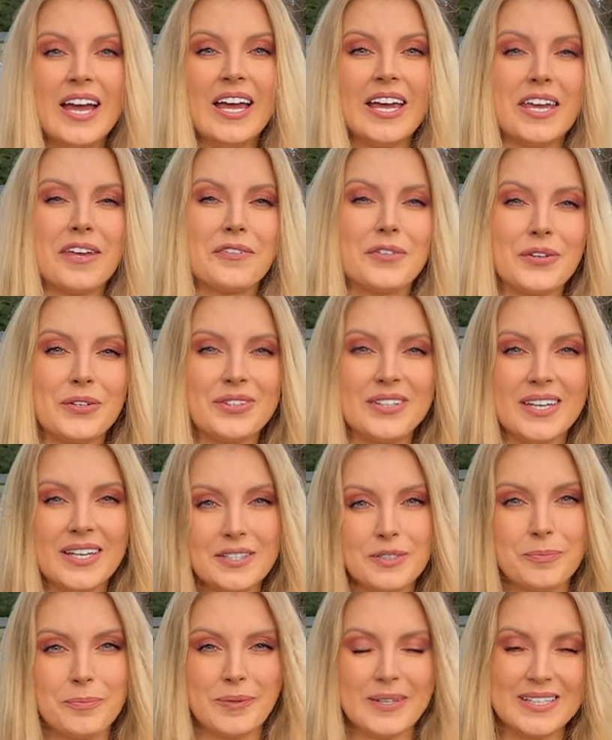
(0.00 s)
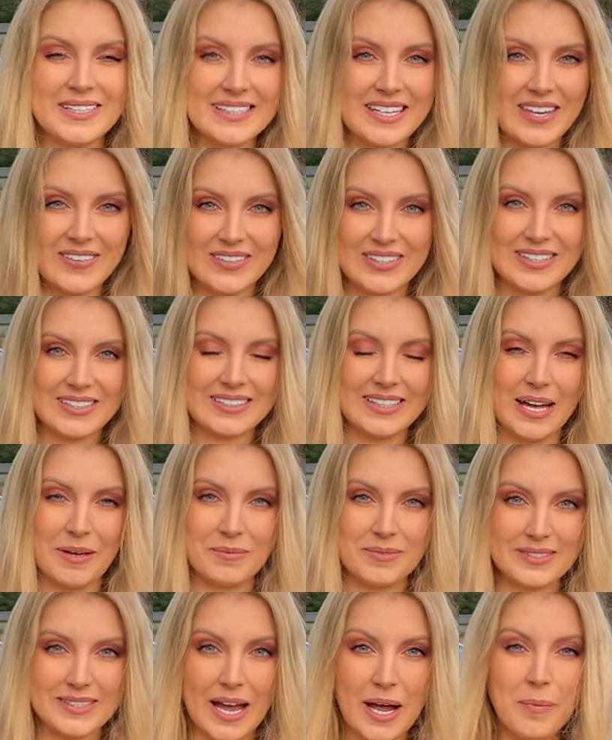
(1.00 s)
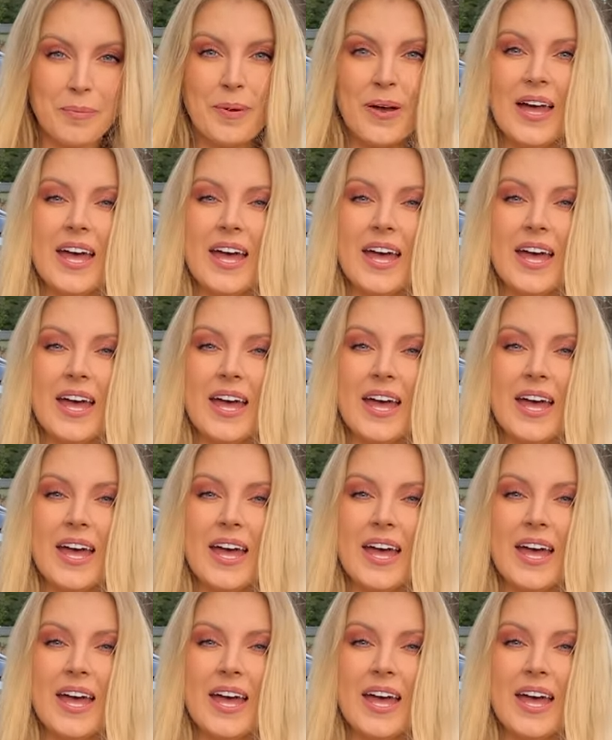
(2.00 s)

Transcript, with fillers: If you did, please give it a thumbs up.